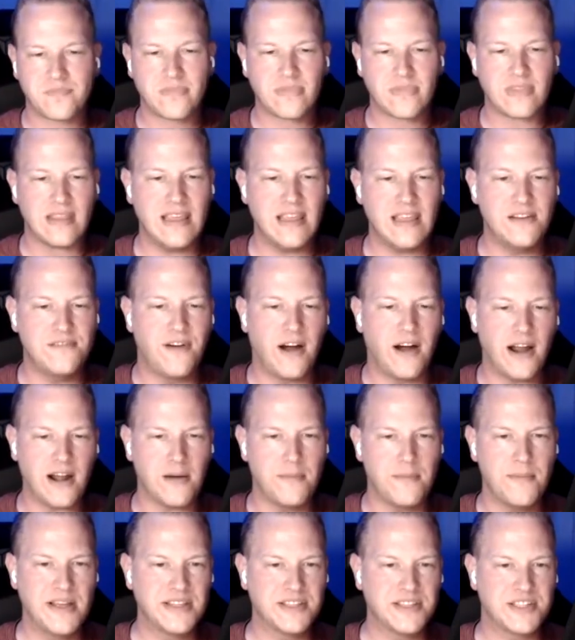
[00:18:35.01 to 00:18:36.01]

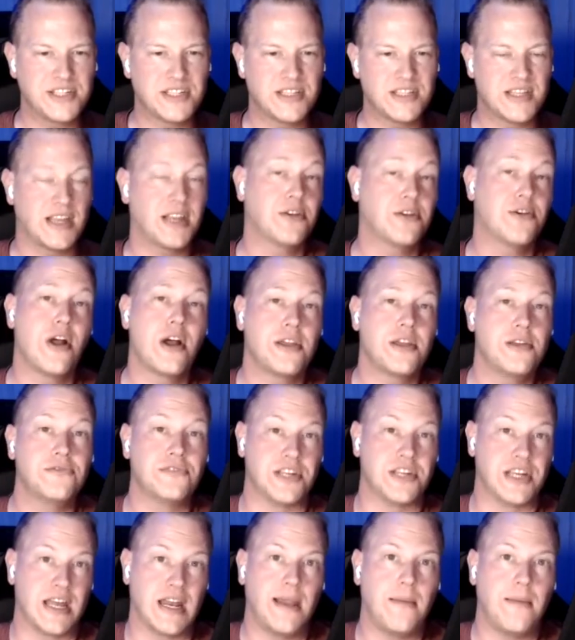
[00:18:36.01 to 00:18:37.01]
environments that you're not
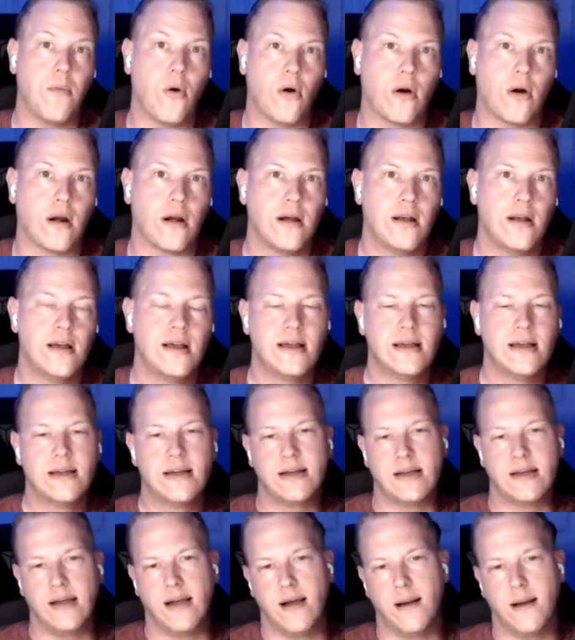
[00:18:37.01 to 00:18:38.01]
using anymore.
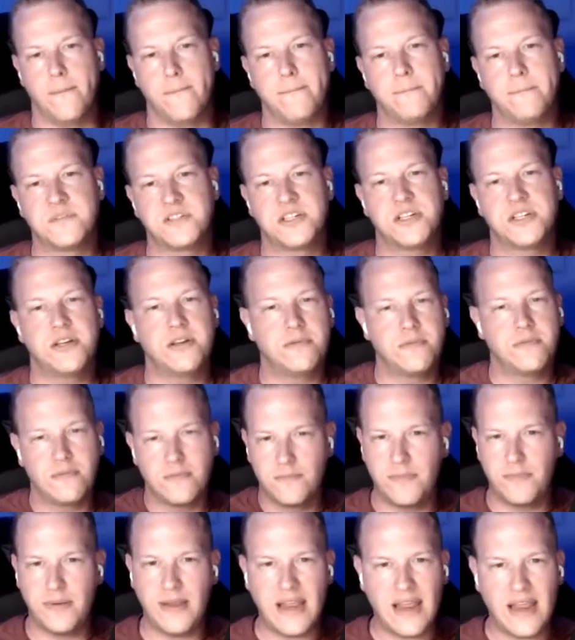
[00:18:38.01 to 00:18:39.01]
So
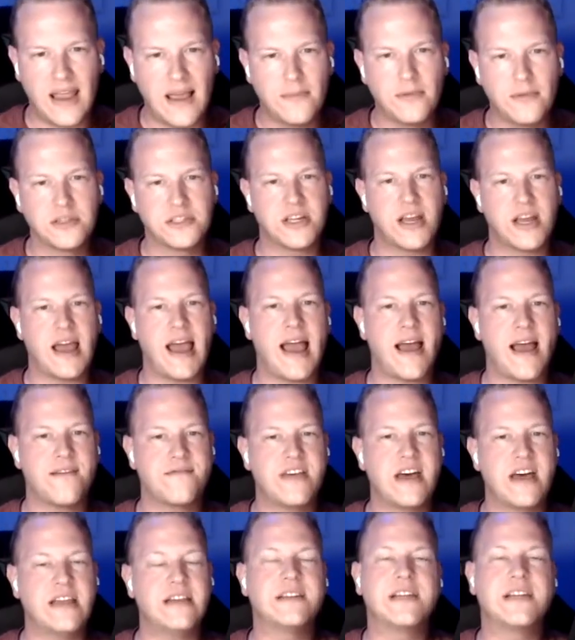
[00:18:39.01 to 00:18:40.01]
being able to have
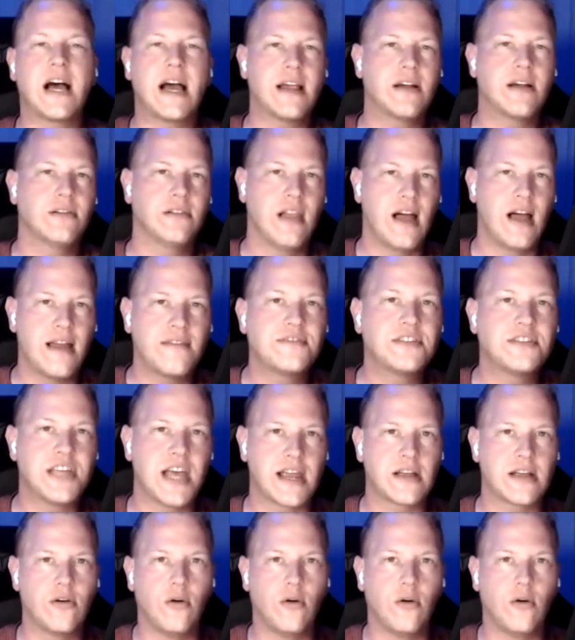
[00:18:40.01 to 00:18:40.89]
that entire life cycle